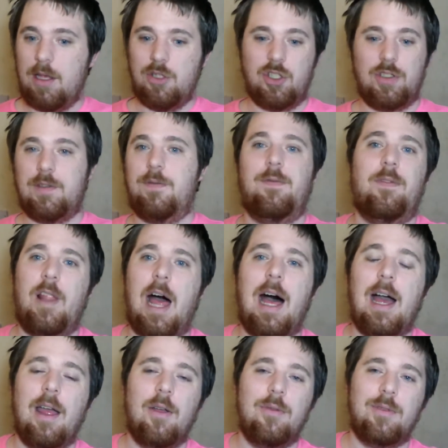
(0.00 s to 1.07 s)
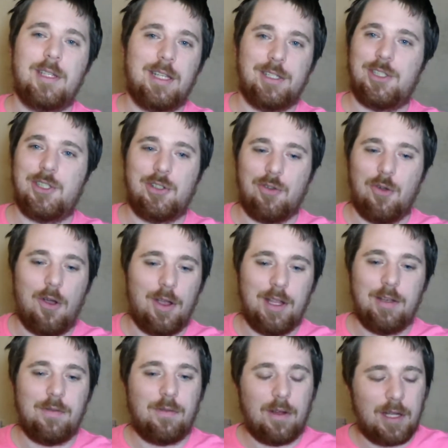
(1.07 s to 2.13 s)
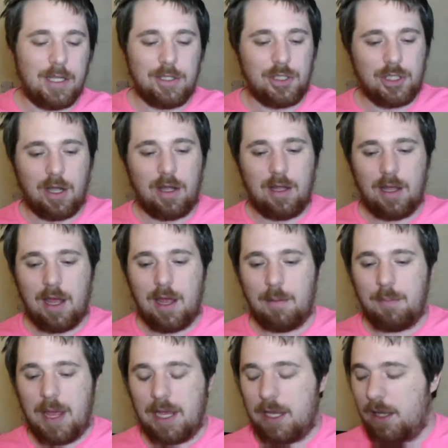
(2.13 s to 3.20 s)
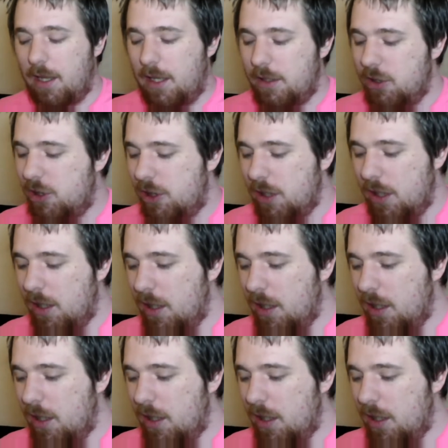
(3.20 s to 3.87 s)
just flat out destroyed fucking Becky Lynch.